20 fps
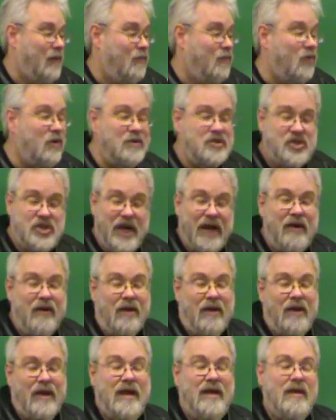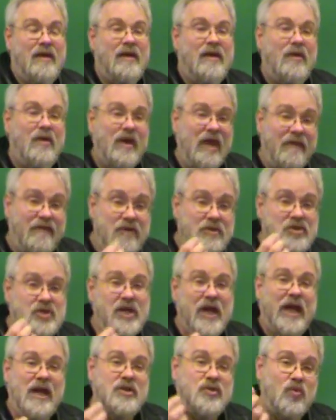More generally, if you
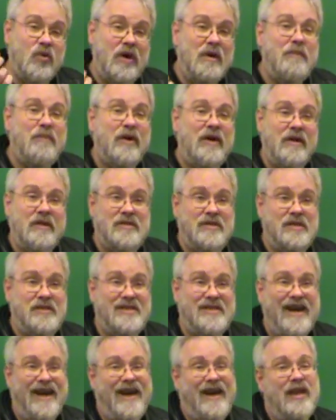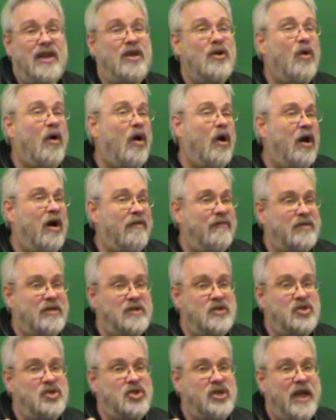change one part of society, you
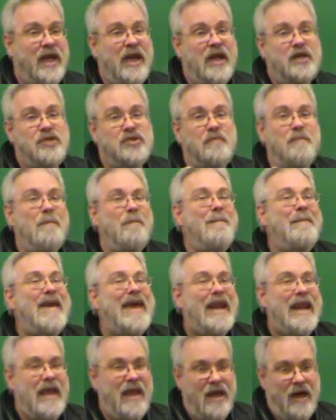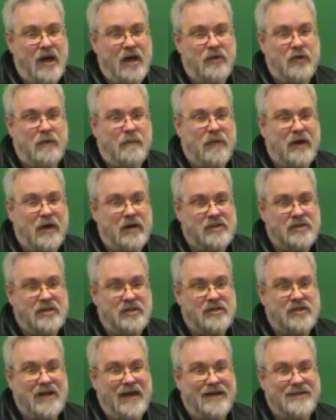often change many other parts of
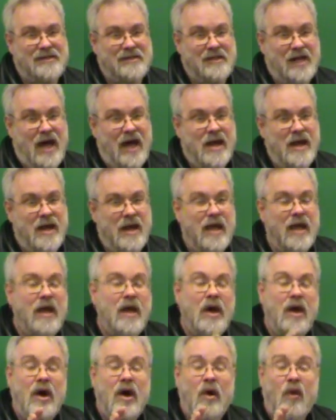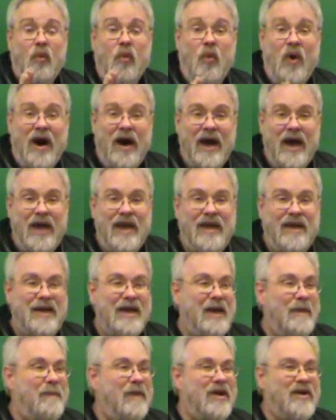society. Why?
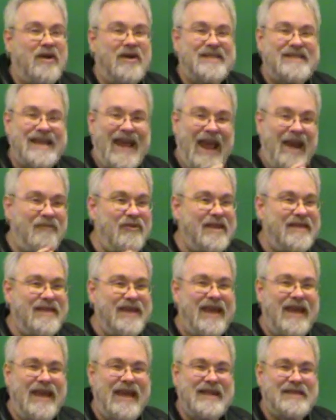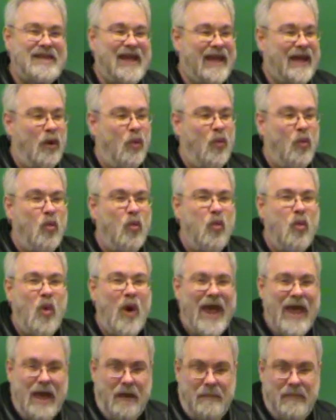Because everything is like a
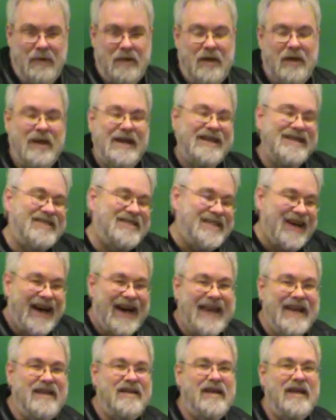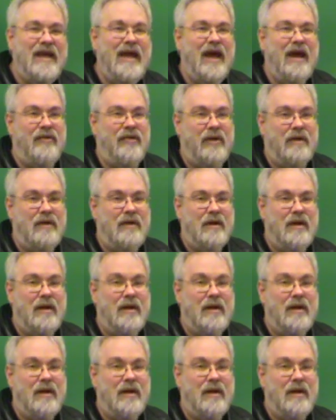web tied together.